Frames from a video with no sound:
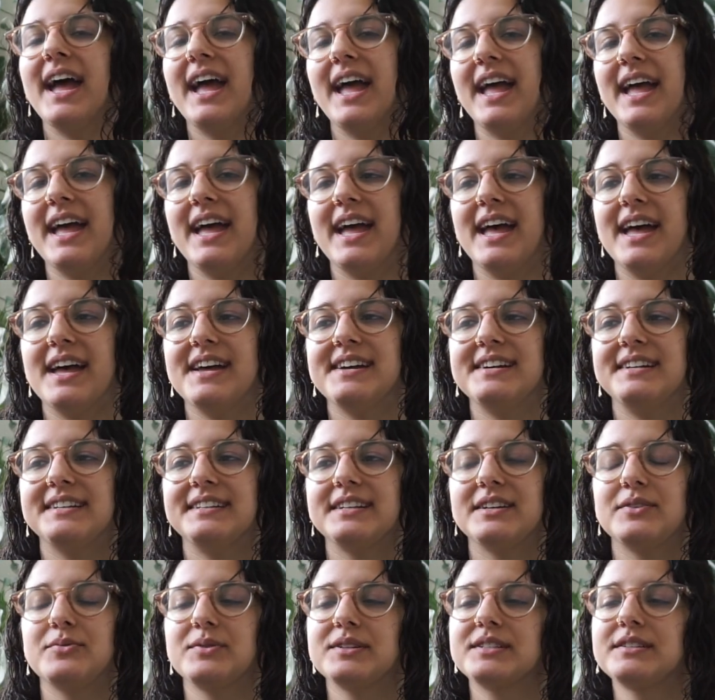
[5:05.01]
and
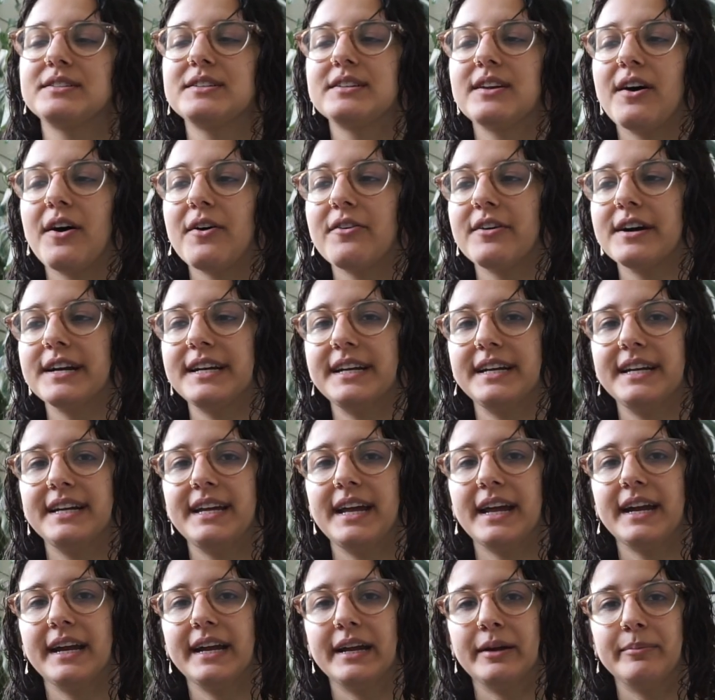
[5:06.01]
it was already
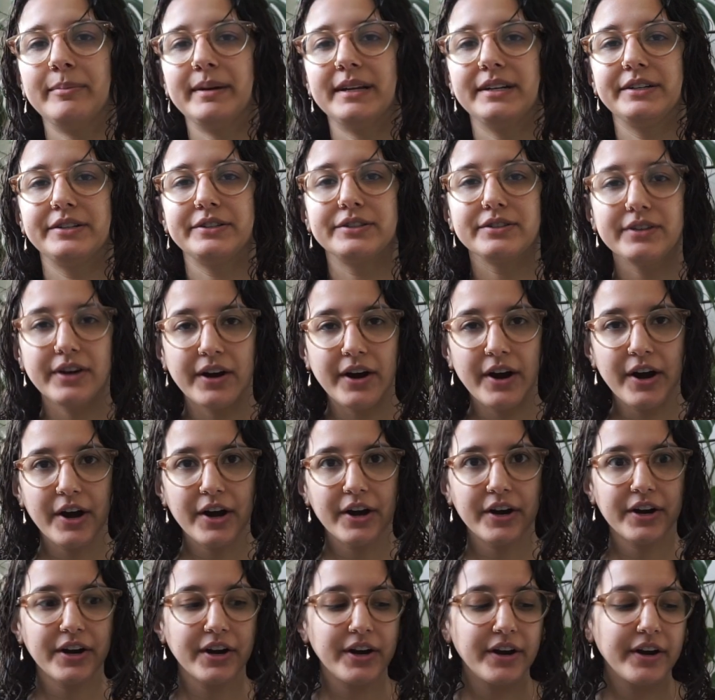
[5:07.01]
getting a bit
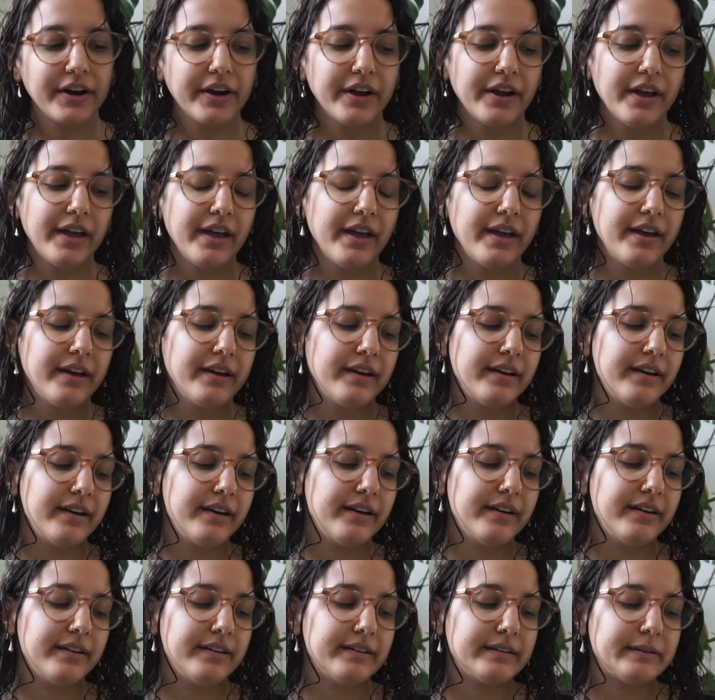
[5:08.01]
dark.
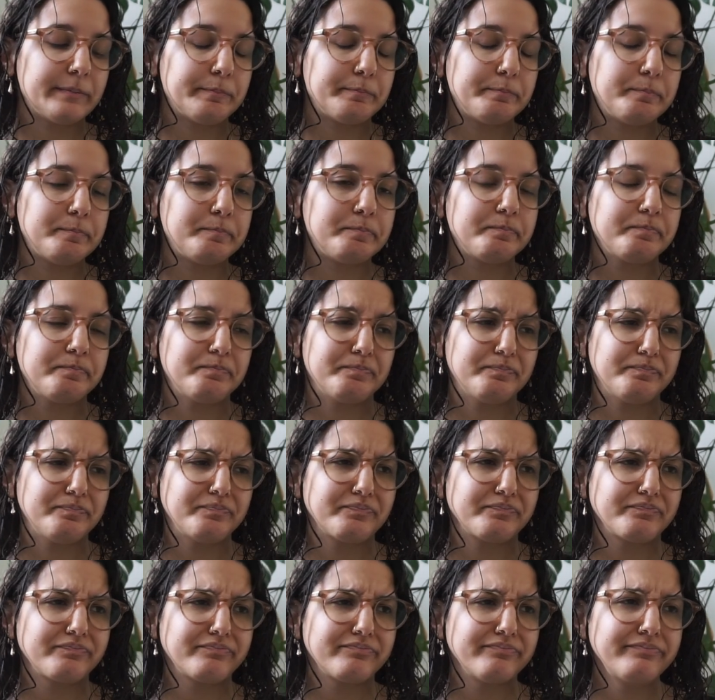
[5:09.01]
I
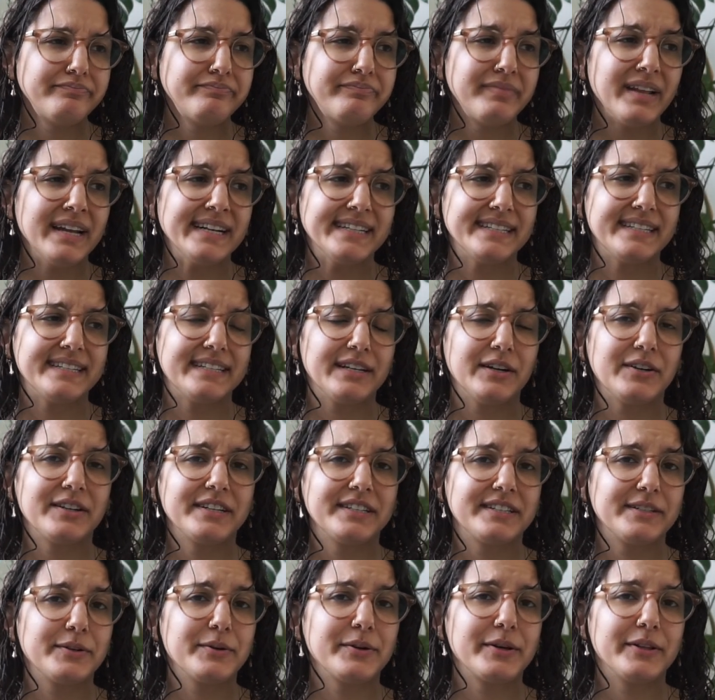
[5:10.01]
stayed
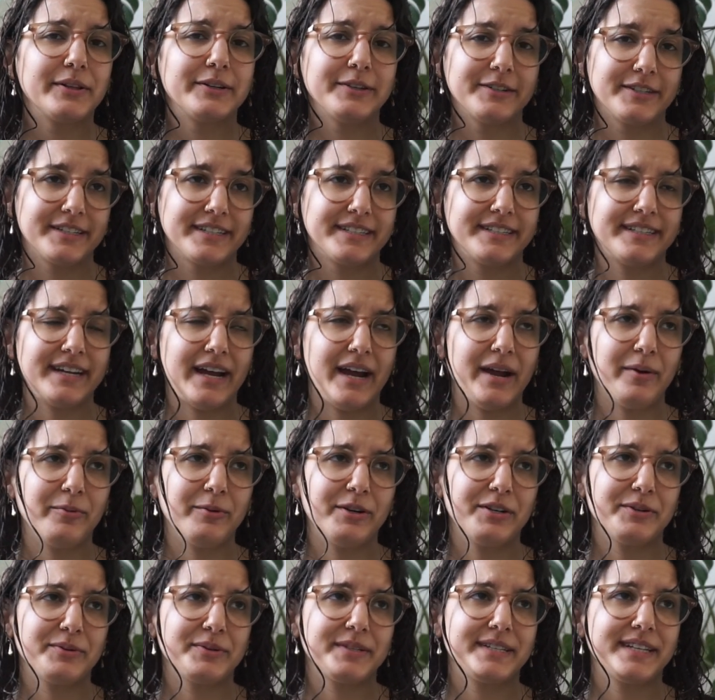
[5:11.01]
until closing time,
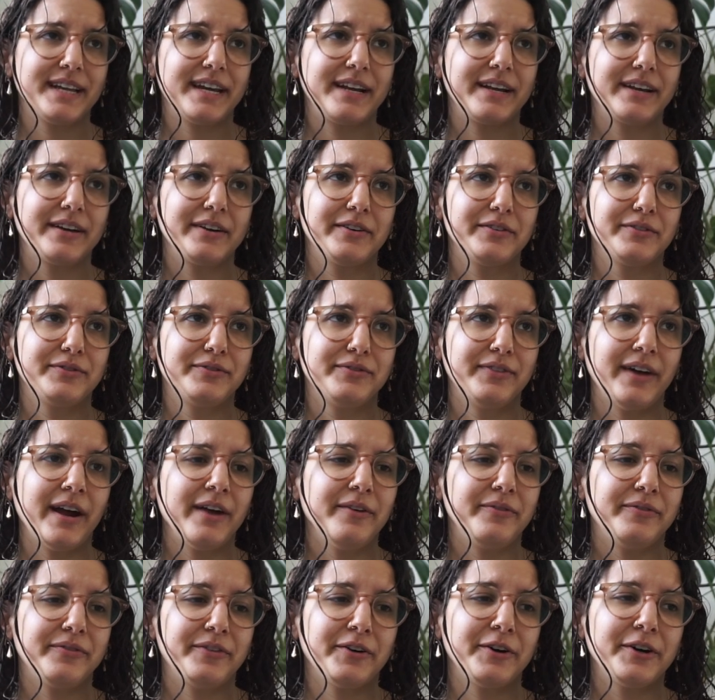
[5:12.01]
which was like
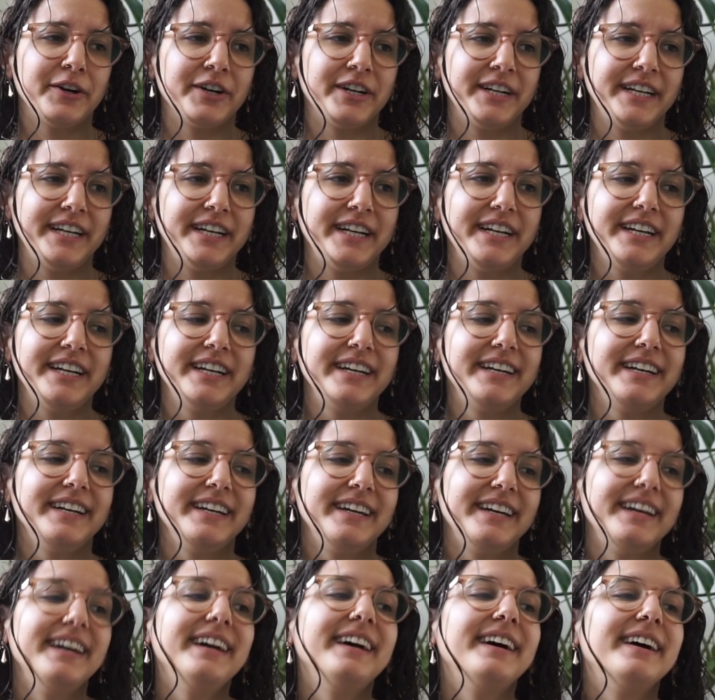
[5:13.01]
5:30.
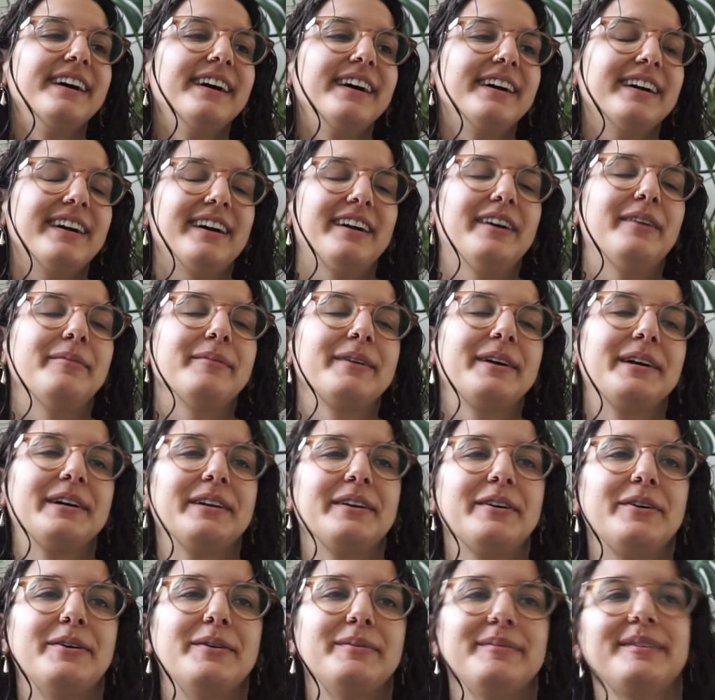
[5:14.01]
I got
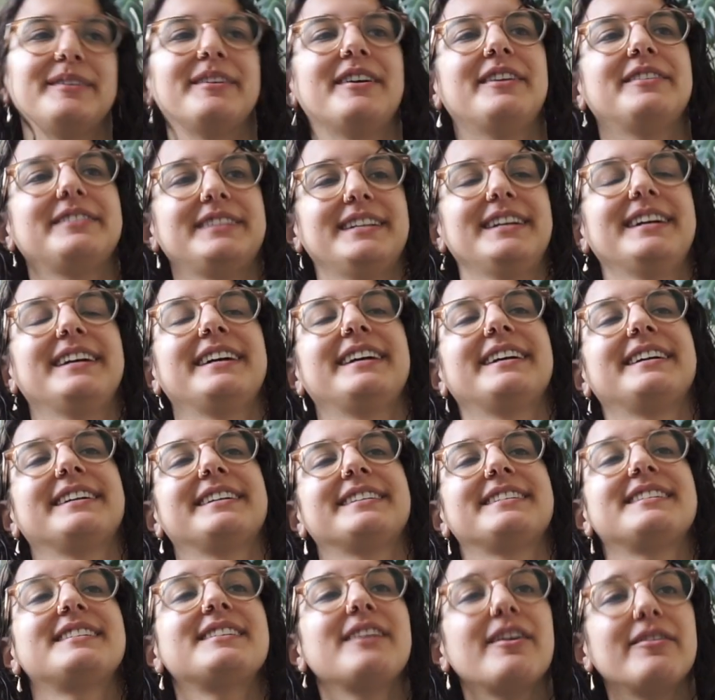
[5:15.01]
home around like
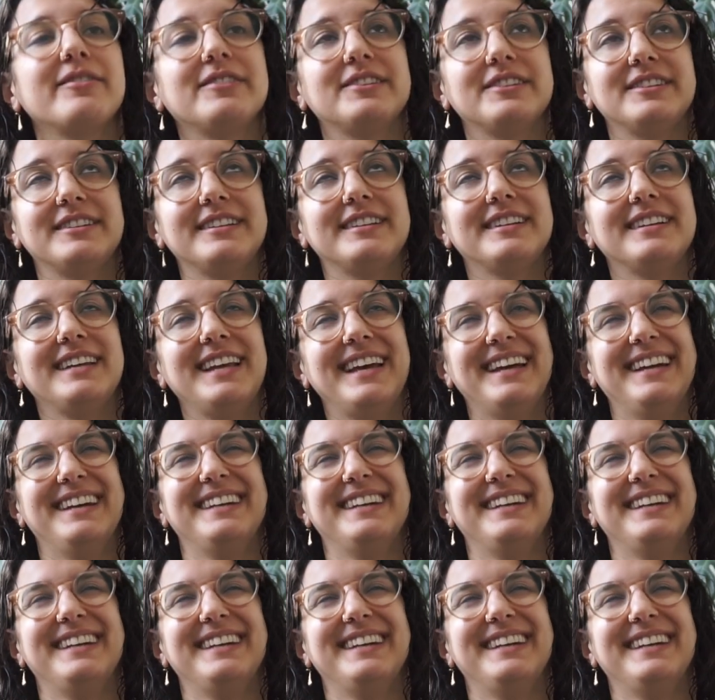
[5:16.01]
7.